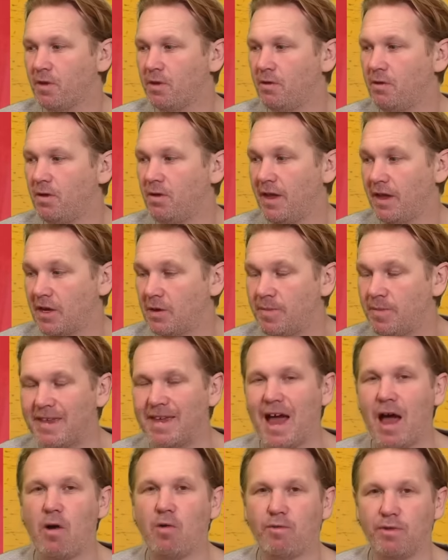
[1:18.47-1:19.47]
they're going to be
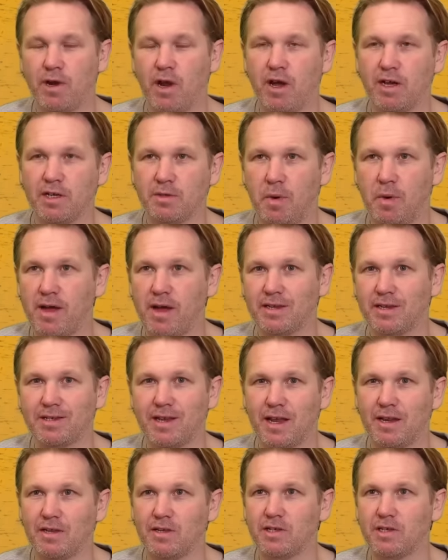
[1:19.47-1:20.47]
galvanised by a
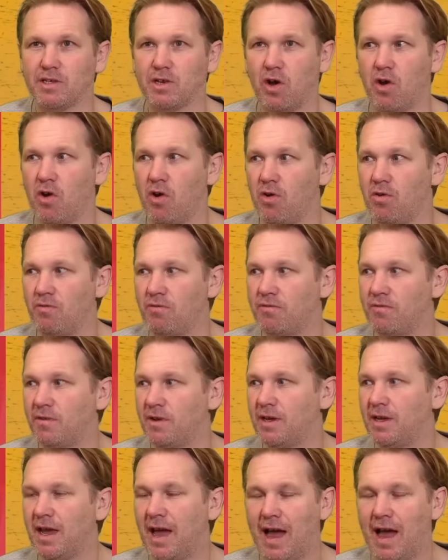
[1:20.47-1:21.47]
sense of
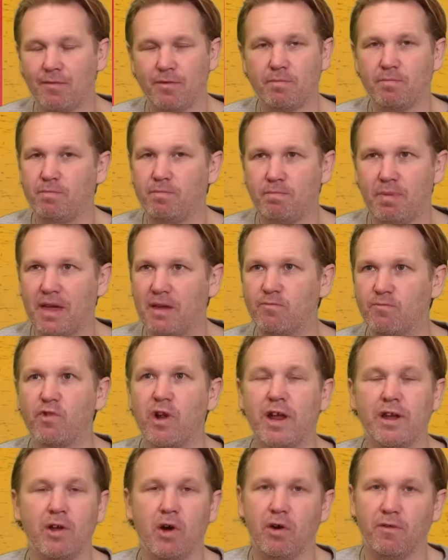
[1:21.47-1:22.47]
having being
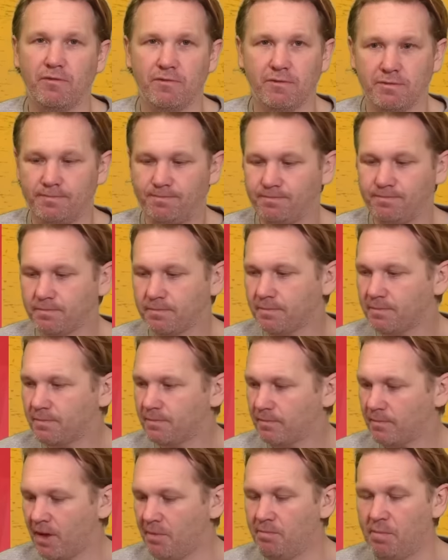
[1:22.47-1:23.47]
written off
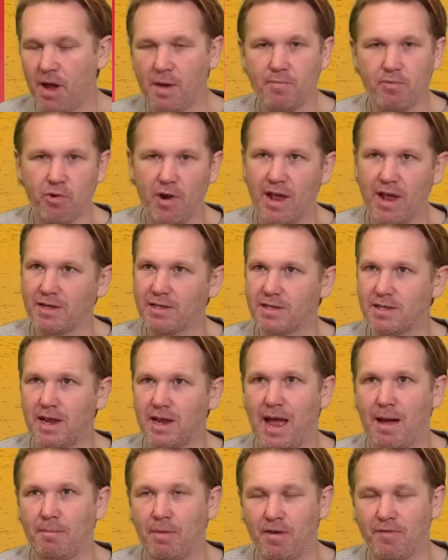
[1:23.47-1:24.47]
by press
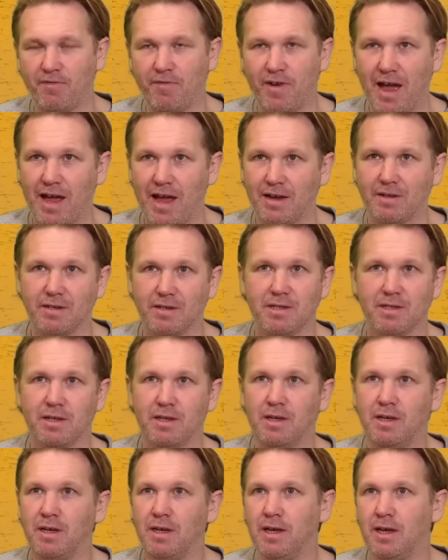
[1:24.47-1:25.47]
and by fans.
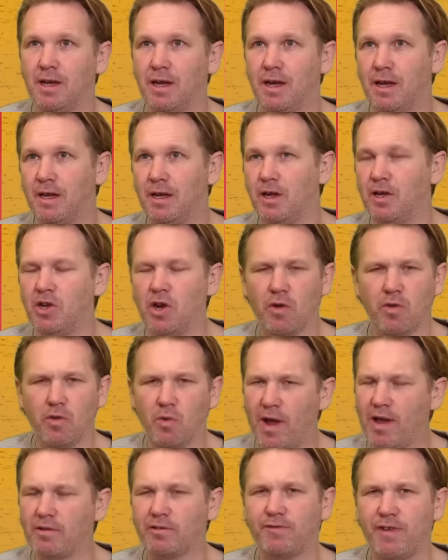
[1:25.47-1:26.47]
You know, the
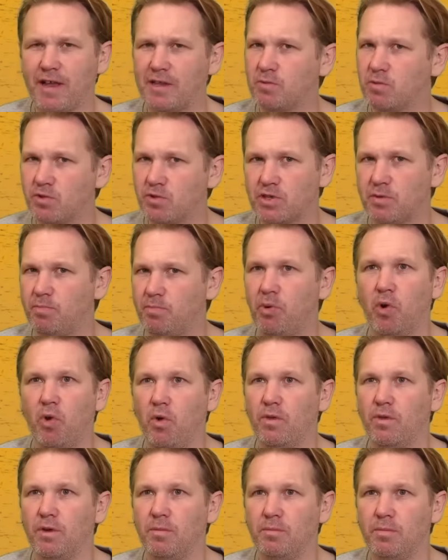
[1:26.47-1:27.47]
Wales fans will
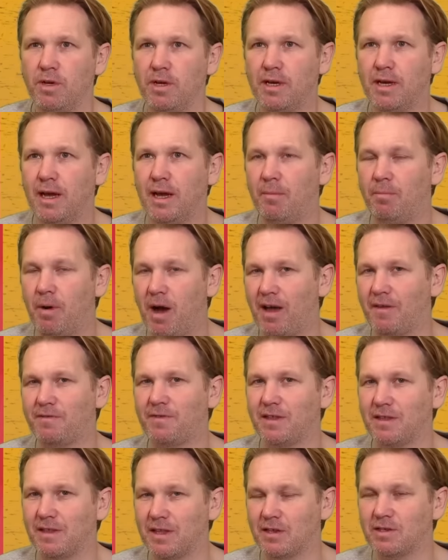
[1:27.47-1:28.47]
support them but I
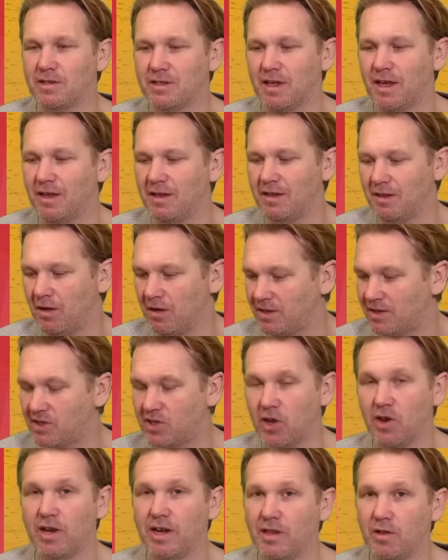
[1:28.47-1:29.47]
think there's
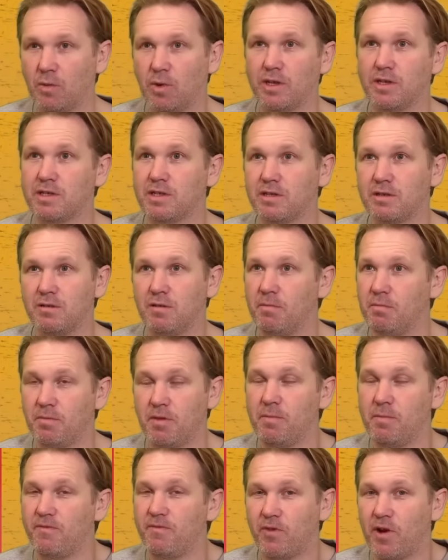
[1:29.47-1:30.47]
certainly the ones,
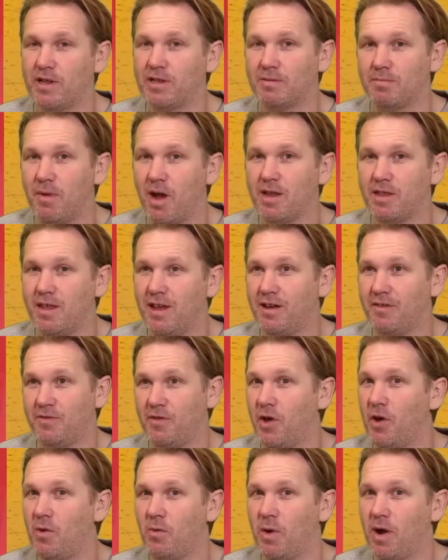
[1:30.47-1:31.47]
the friends of mine
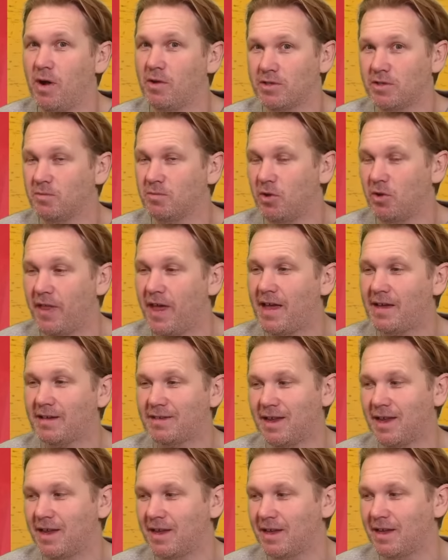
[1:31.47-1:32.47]
that are Welsh, that what they're
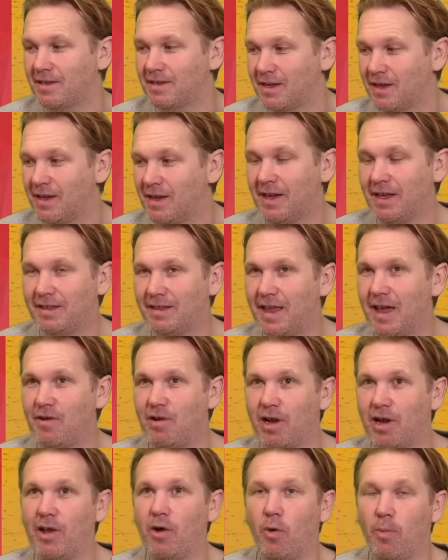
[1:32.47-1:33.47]
saying is they're
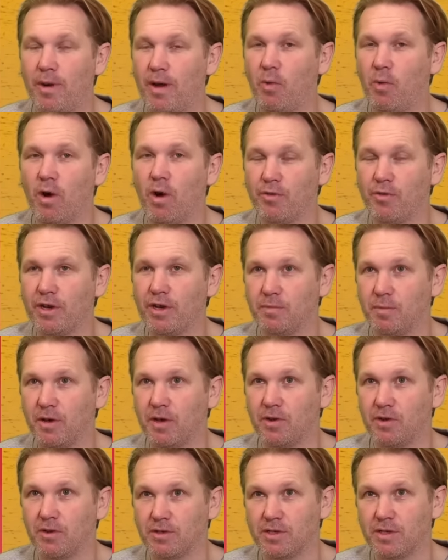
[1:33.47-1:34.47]
a little bit worried
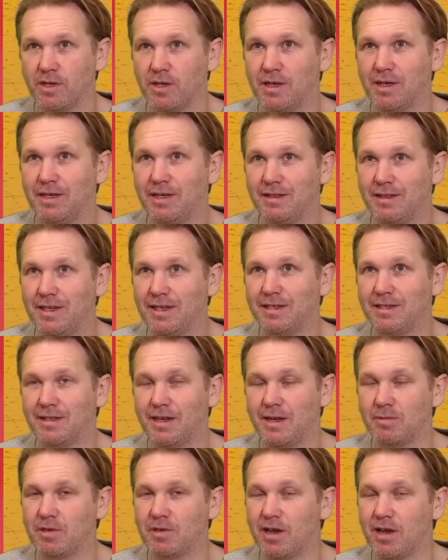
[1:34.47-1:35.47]
because this
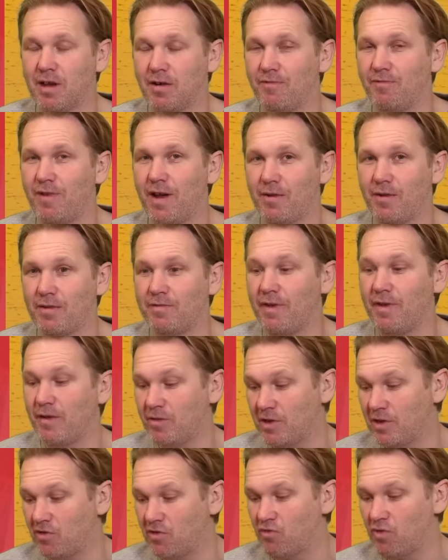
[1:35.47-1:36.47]
seems like a very,
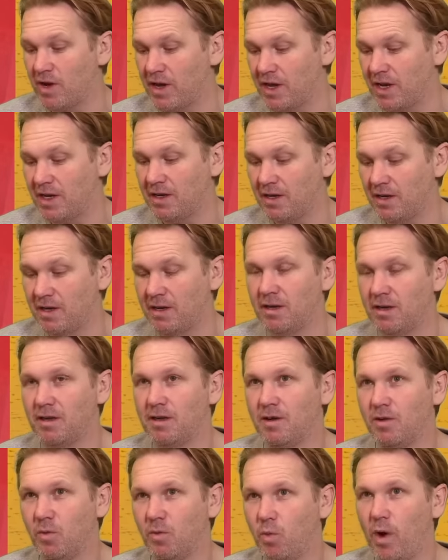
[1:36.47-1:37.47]
very green
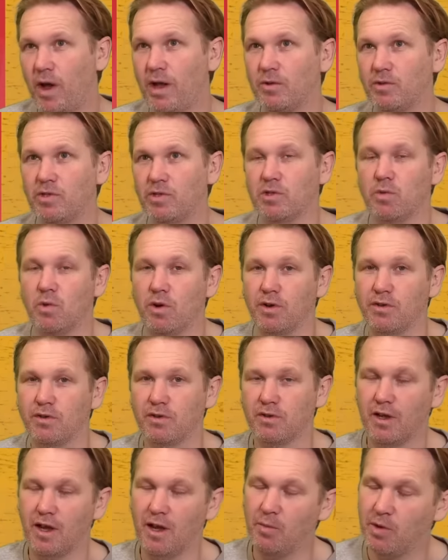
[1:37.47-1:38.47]
Wales squad.
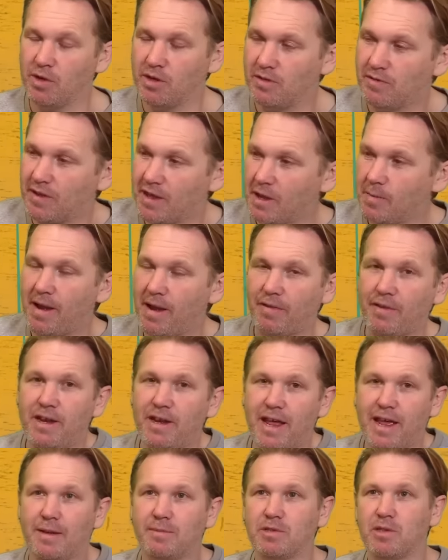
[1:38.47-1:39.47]
And when you think about the
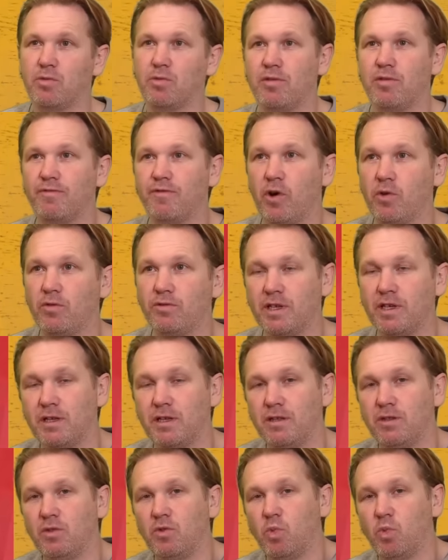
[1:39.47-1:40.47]
names that were involved
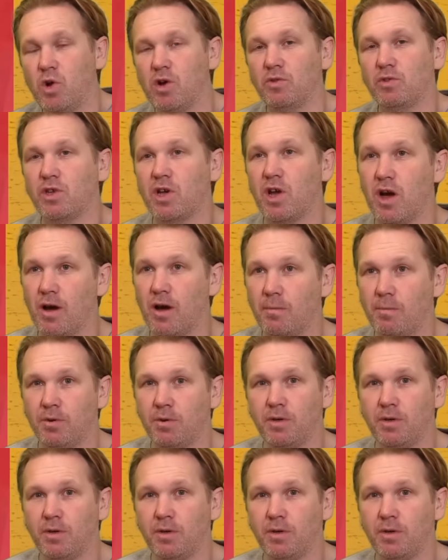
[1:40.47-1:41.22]
in the World Cup